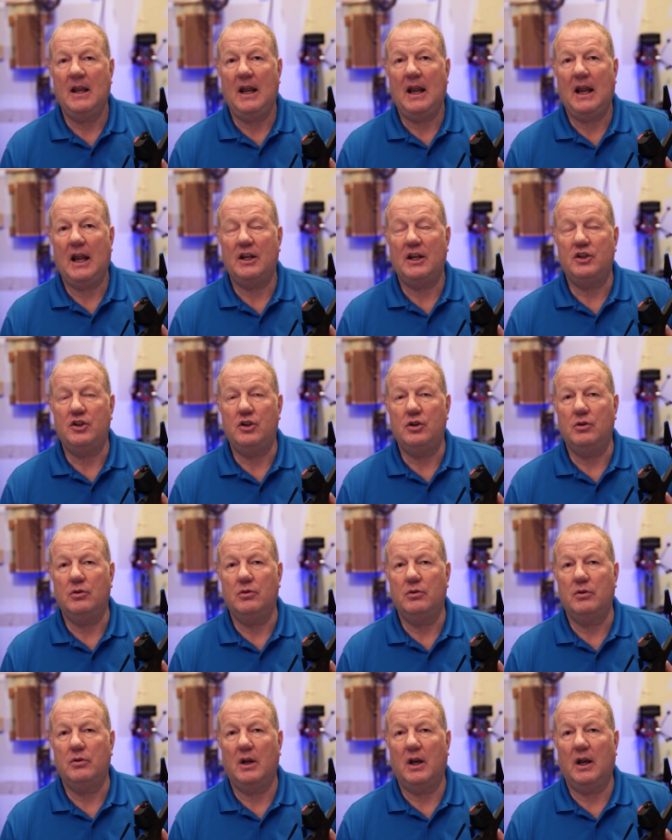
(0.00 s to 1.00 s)
and
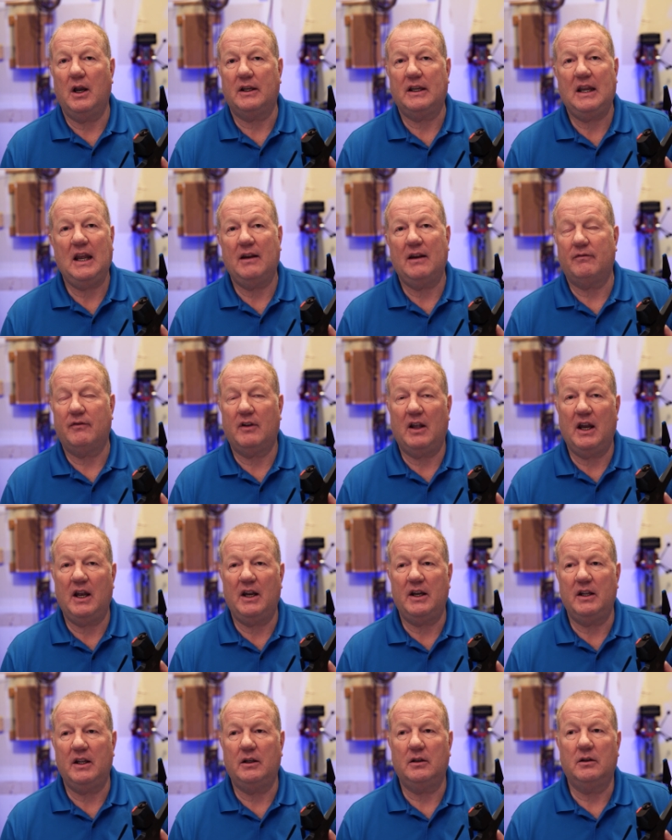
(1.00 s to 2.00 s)
you can't fly
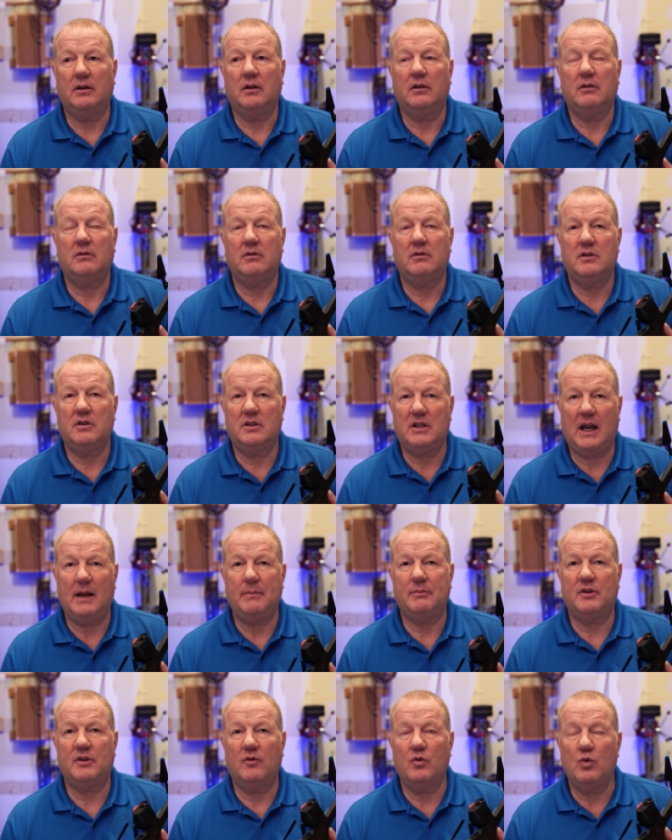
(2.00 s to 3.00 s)
it in
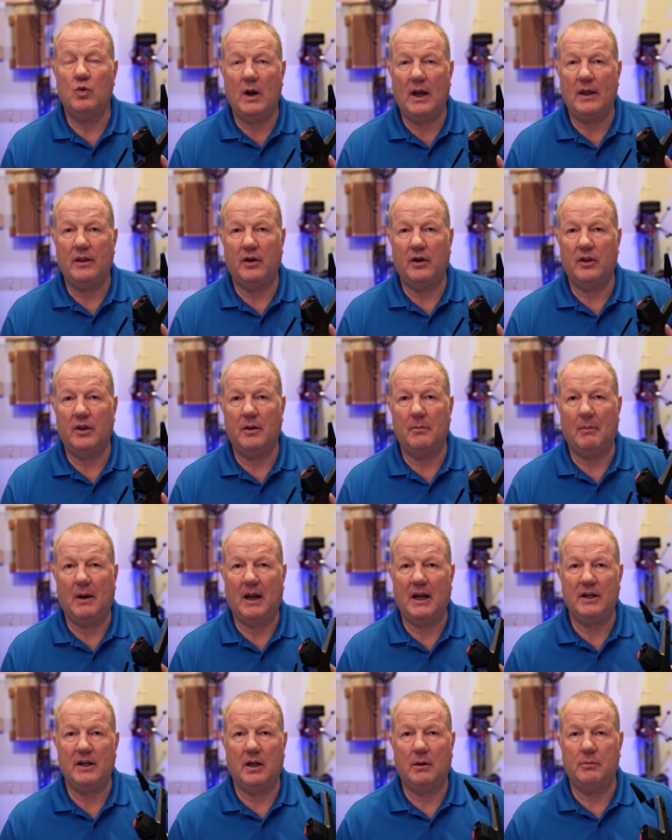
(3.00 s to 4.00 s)
types of weather that
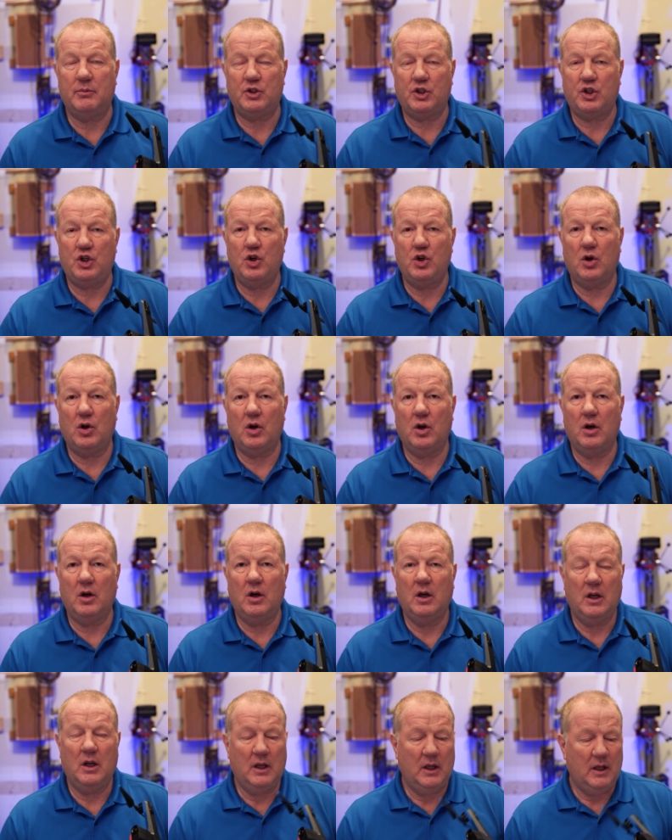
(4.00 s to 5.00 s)
might
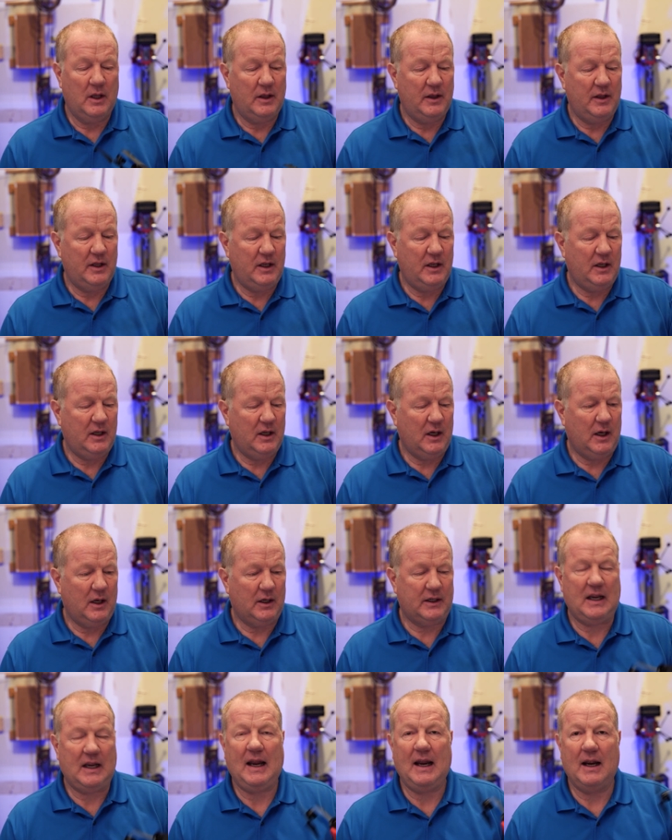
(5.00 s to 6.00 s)
obscure the
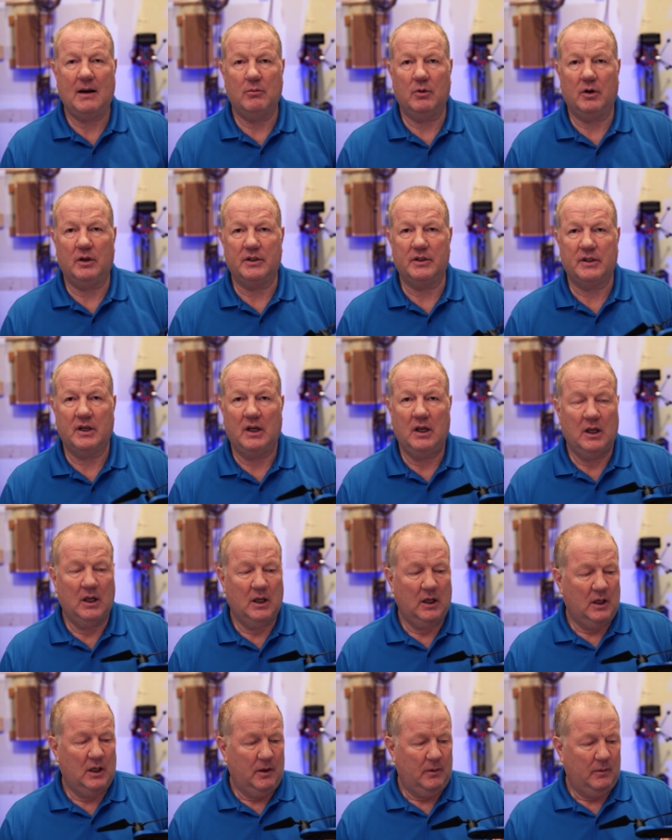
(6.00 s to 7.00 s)
cameras.
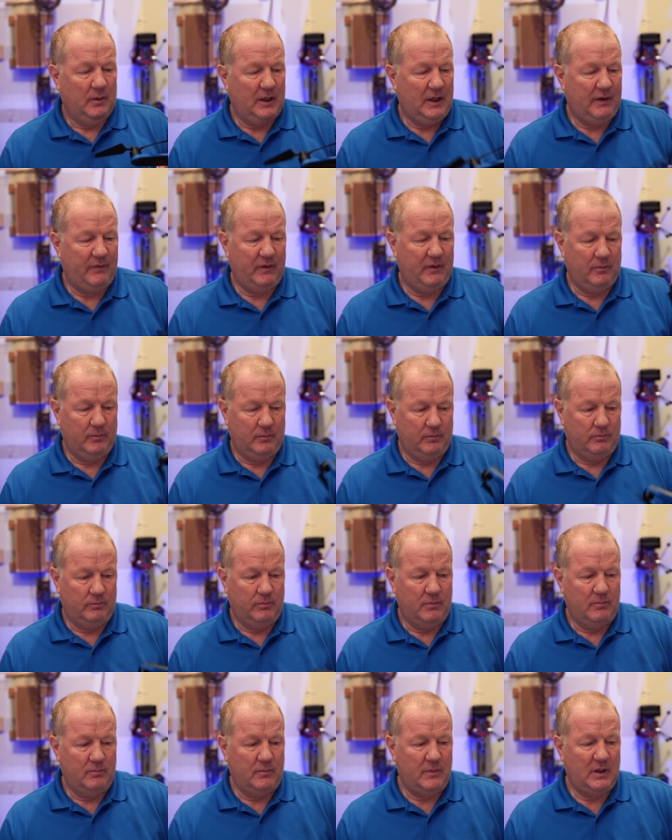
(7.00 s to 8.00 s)
If
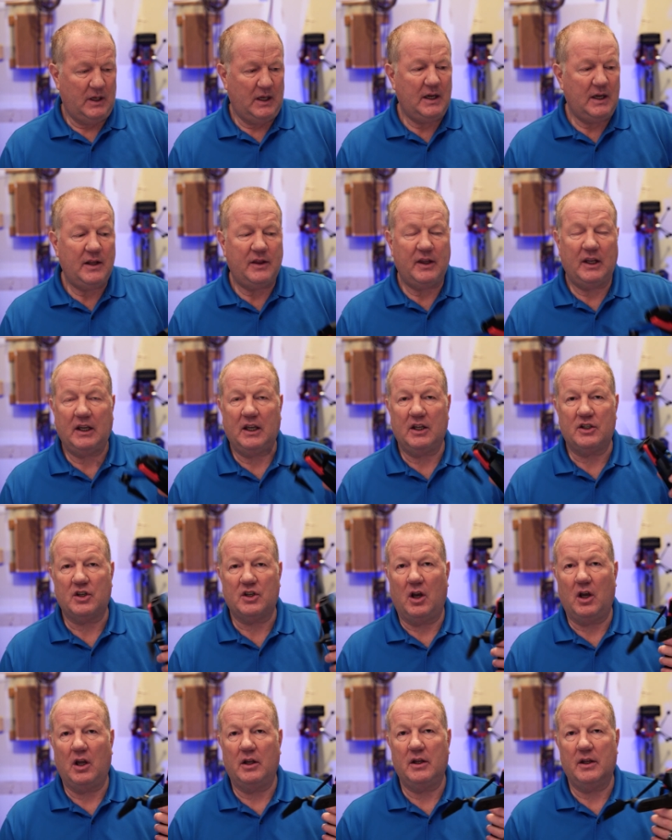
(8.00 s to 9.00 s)
anything gets
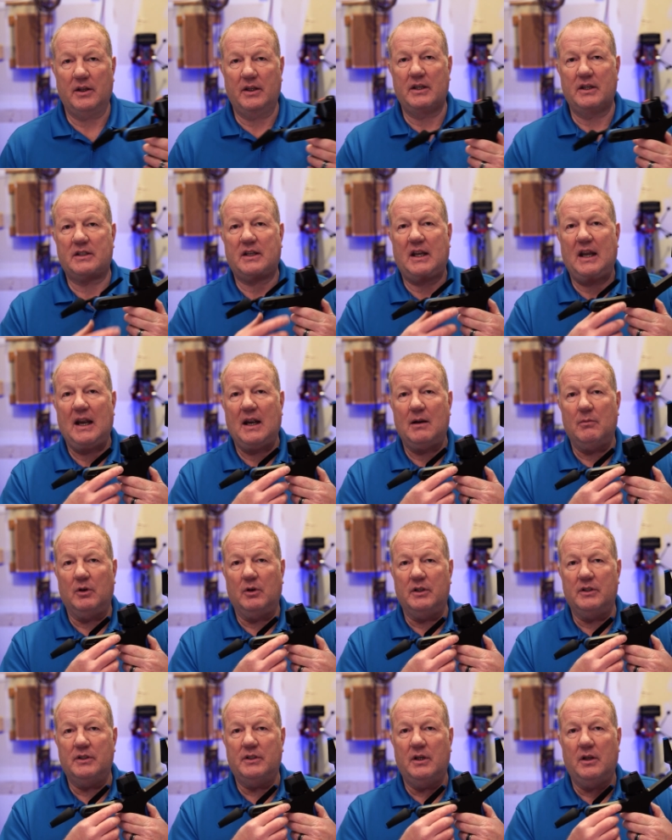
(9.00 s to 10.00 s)
on these
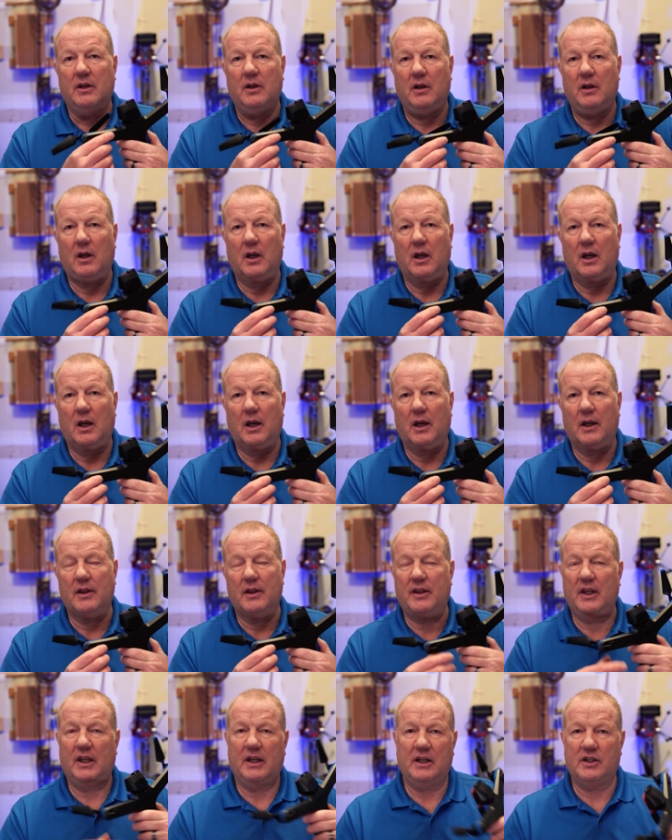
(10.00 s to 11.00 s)
cameras,
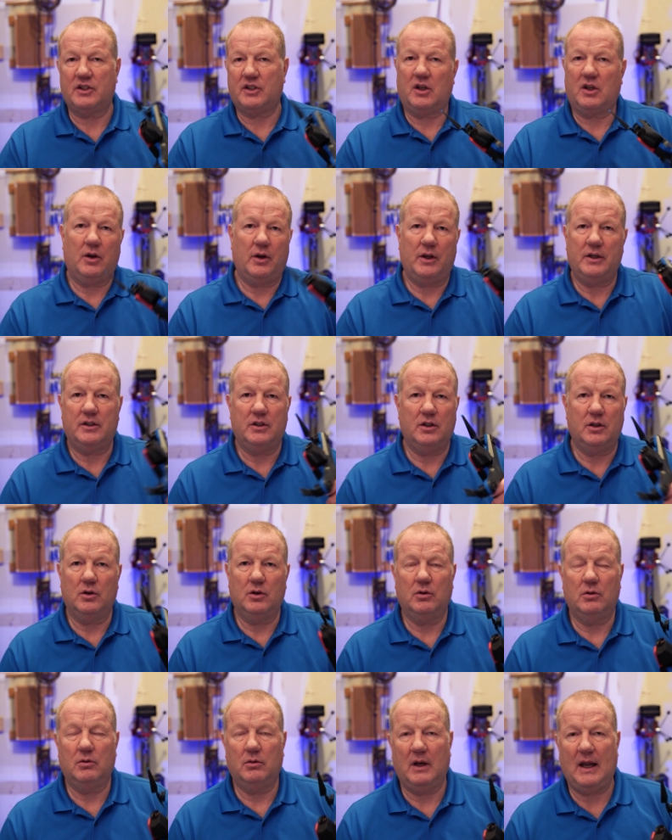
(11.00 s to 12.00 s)
then it's going
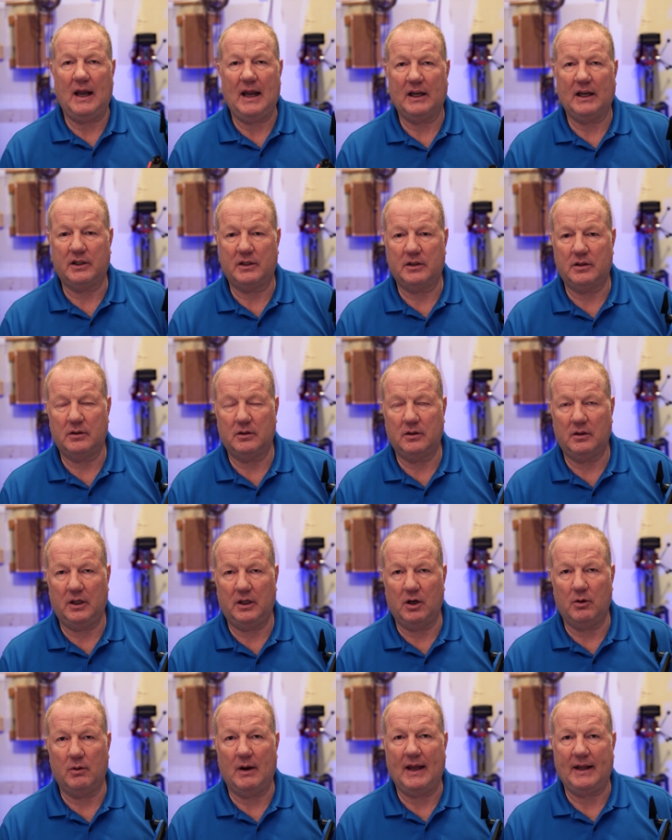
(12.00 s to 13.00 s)
to act
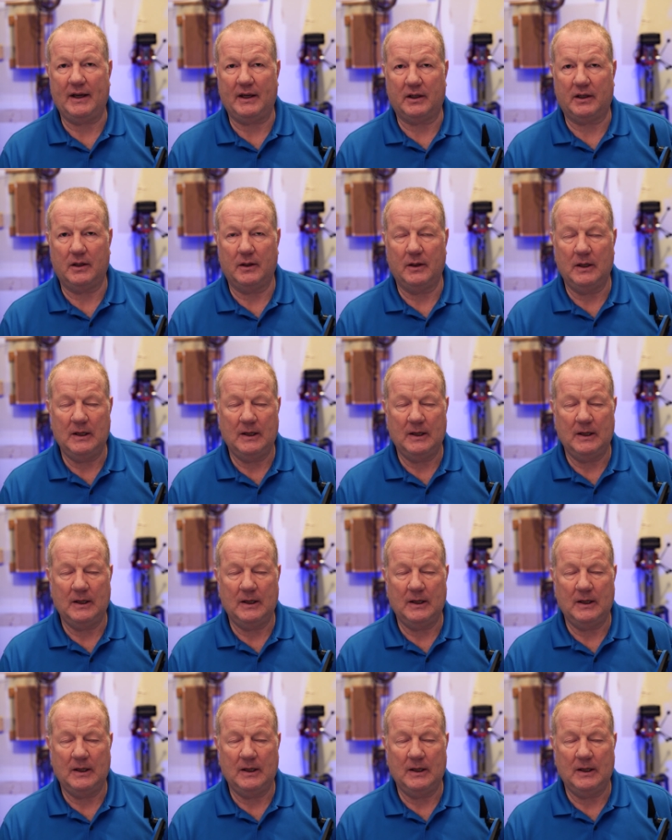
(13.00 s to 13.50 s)
erratic.